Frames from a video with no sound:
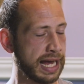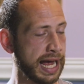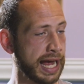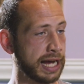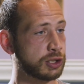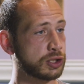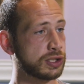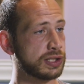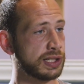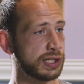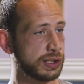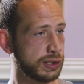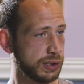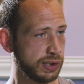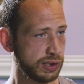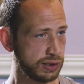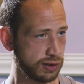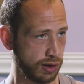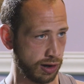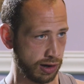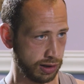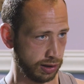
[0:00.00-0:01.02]
is I
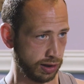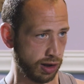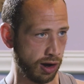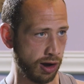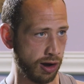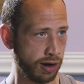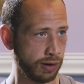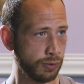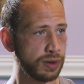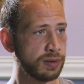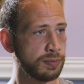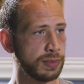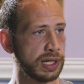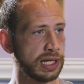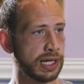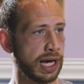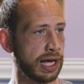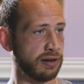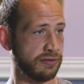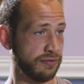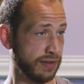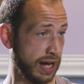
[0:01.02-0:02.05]
actually took a dog along
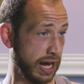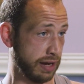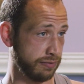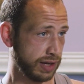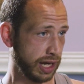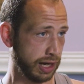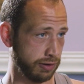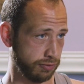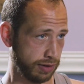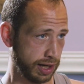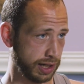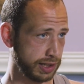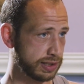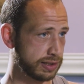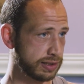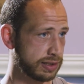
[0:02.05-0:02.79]
with me on a 5K